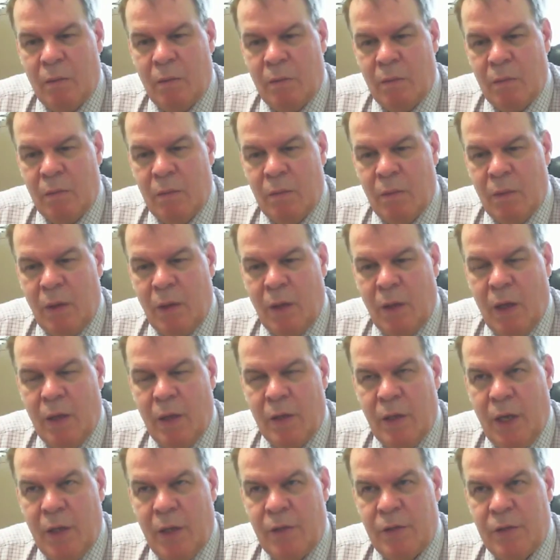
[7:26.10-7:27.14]
you know. Yeah,
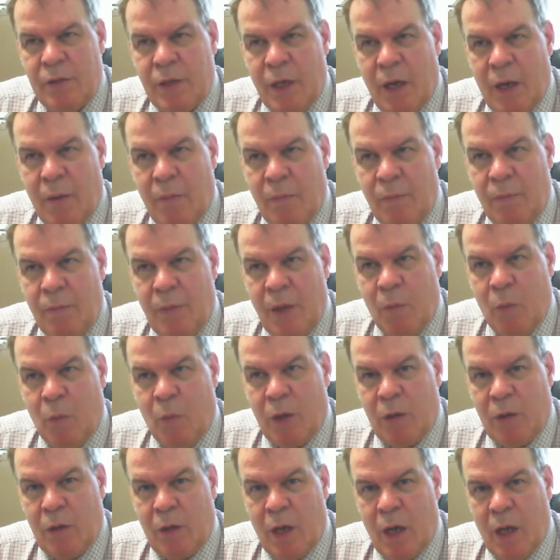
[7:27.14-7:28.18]
and um, yeah,
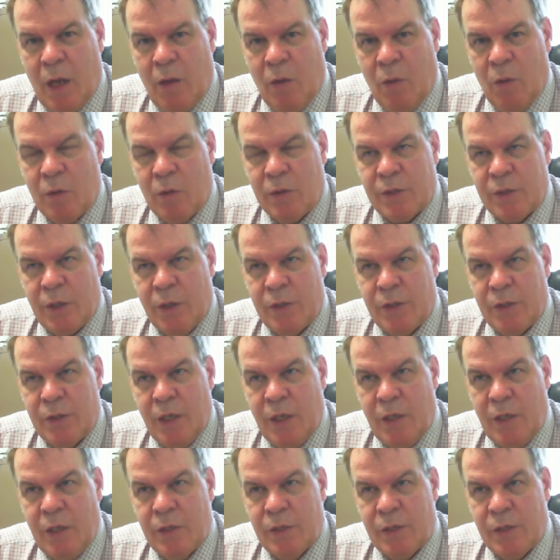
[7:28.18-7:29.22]
what Carla also
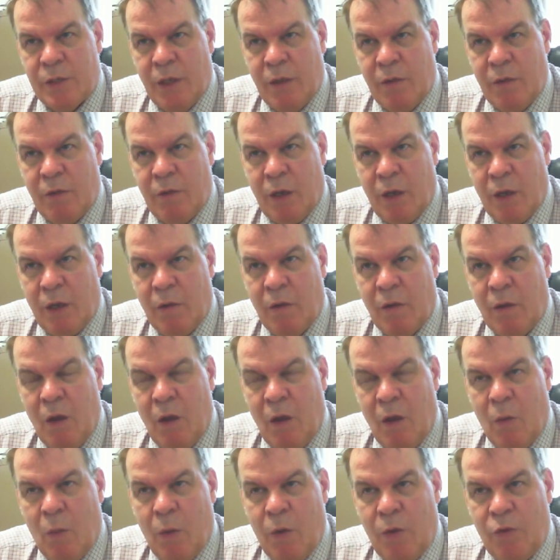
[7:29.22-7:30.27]
said is that uh,
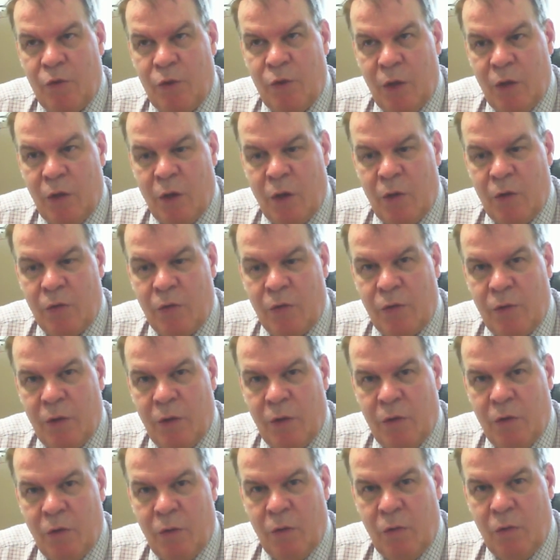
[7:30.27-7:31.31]
when she noticed the
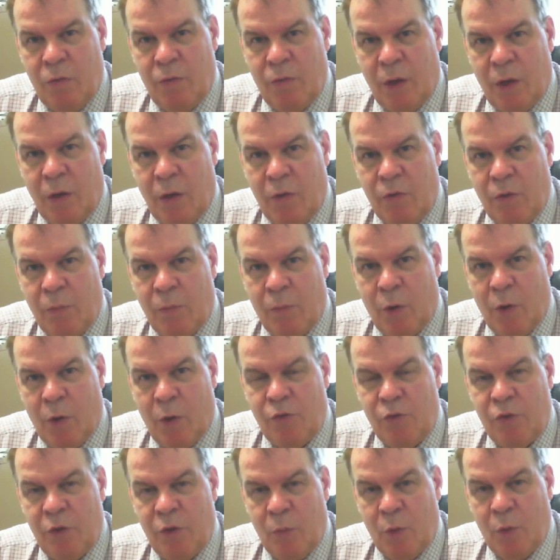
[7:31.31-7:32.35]
two fellows
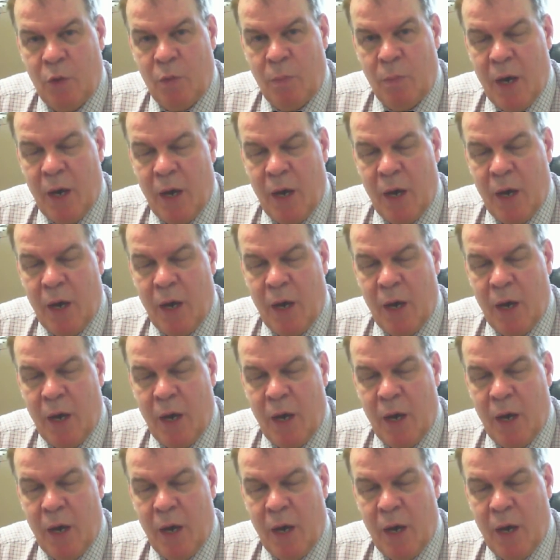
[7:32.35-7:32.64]
approaching with